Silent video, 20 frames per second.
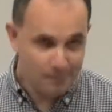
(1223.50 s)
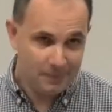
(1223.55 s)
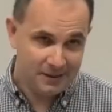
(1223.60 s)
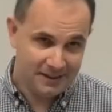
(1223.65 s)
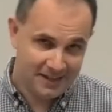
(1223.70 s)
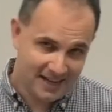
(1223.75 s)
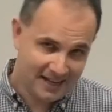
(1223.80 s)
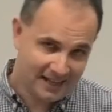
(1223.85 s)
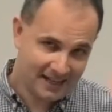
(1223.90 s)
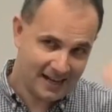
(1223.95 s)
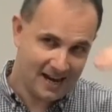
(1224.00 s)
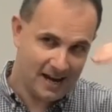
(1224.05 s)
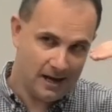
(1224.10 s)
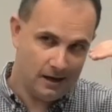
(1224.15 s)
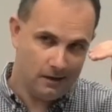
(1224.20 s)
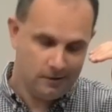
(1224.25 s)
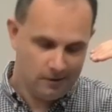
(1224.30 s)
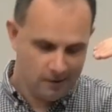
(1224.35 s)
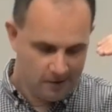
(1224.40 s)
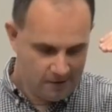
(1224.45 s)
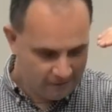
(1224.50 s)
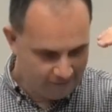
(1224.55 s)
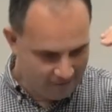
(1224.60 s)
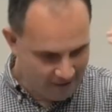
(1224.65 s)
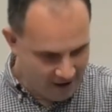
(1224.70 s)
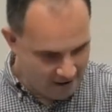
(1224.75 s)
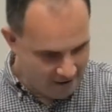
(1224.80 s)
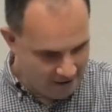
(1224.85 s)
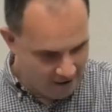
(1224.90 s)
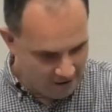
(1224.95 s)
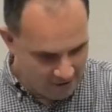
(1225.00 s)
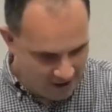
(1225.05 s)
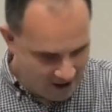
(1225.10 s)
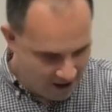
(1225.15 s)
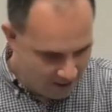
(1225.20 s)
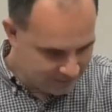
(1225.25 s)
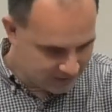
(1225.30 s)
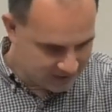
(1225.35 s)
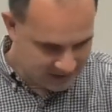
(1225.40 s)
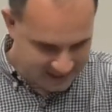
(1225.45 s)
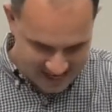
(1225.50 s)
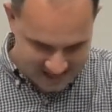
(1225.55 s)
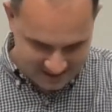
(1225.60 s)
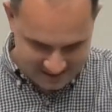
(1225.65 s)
But yet again, Pharaoh ups the